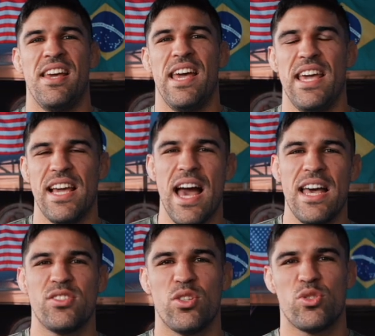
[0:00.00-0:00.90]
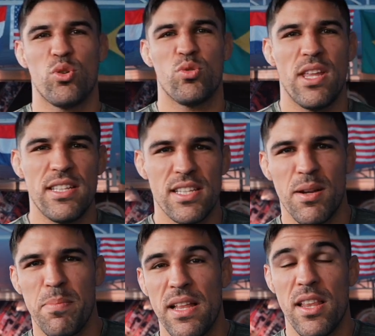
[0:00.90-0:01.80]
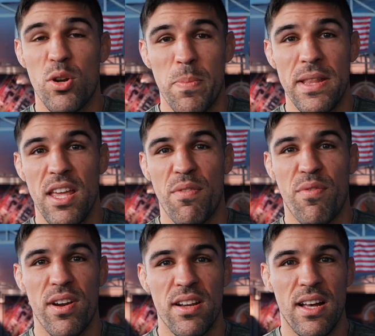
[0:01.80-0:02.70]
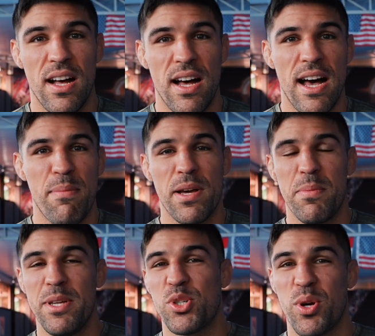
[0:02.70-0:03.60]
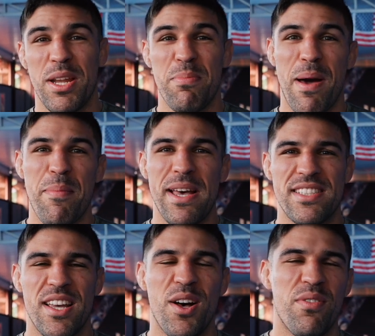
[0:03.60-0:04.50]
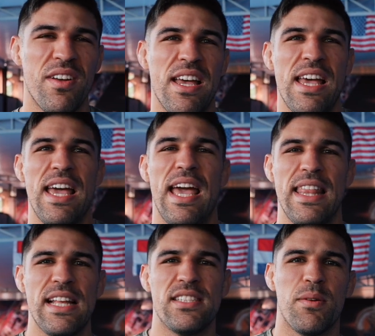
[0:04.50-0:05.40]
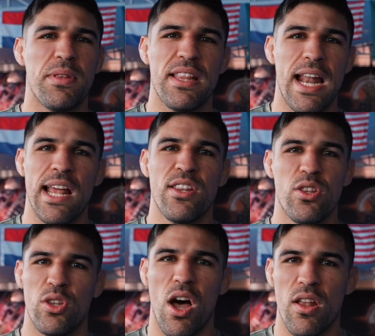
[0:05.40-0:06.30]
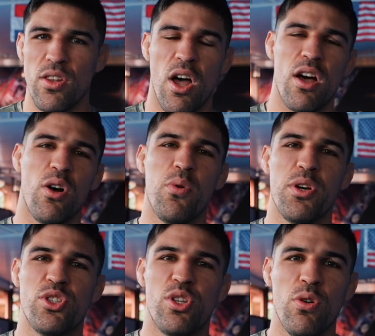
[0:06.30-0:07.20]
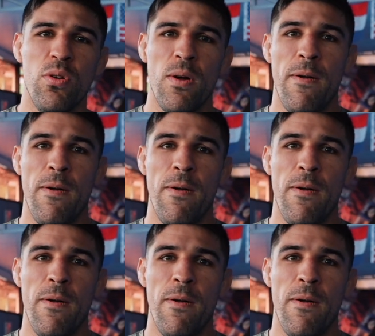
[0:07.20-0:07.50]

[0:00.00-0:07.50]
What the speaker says: Hey guys, so today's gonna be a little bit different. I'm gonna be training by myself, and that's something that I not always do.